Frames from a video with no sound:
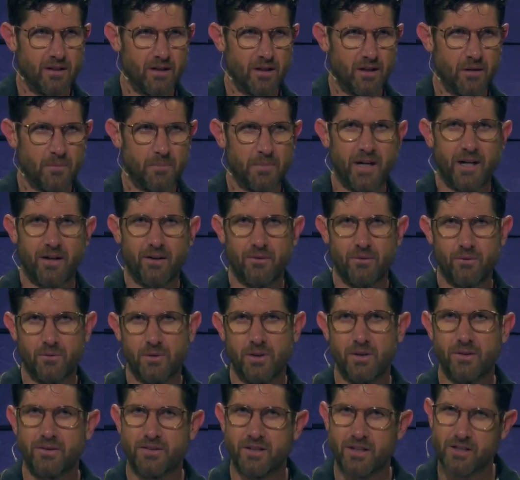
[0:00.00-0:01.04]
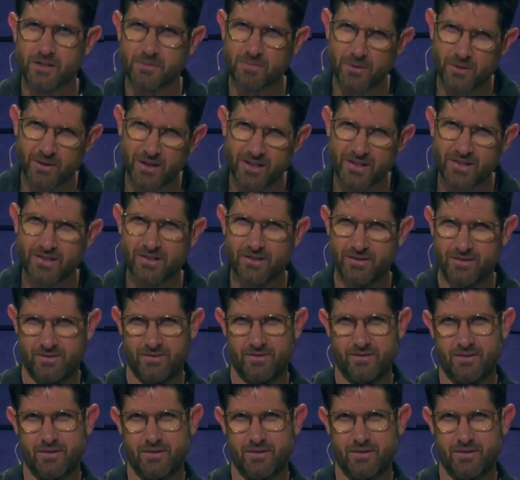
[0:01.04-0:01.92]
about real desperation,